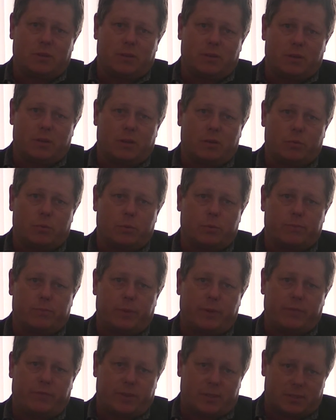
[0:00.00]
and we'll
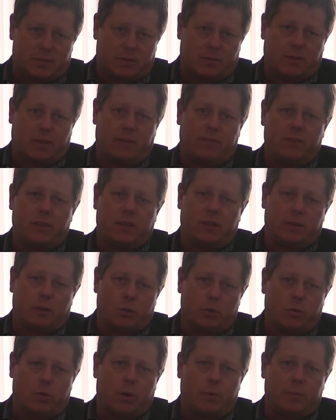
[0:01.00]
be visiting and give you any
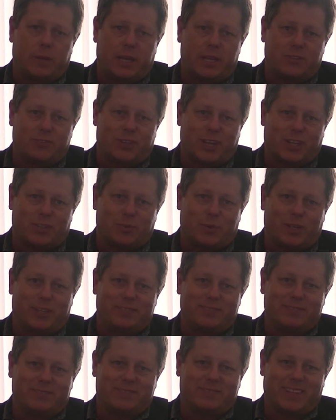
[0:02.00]
new updates next week.
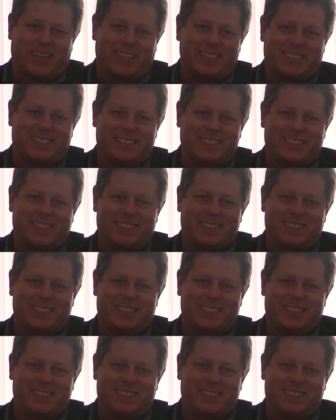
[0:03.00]
Thanks.